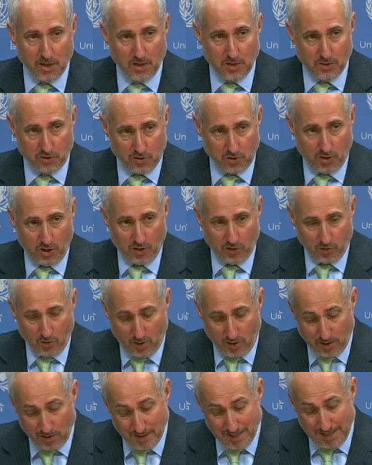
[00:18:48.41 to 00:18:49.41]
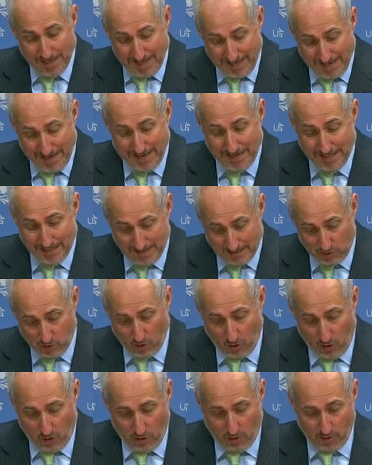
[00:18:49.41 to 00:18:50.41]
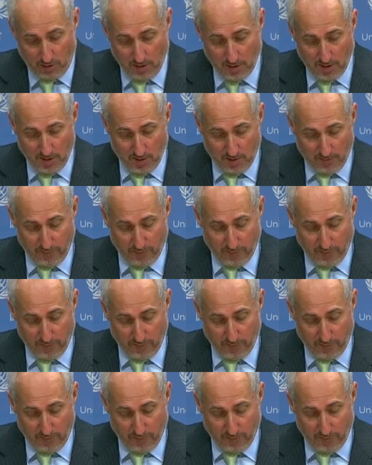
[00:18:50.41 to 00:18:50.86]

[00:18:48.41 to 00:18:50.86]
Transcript: uh, to UNRWA and his call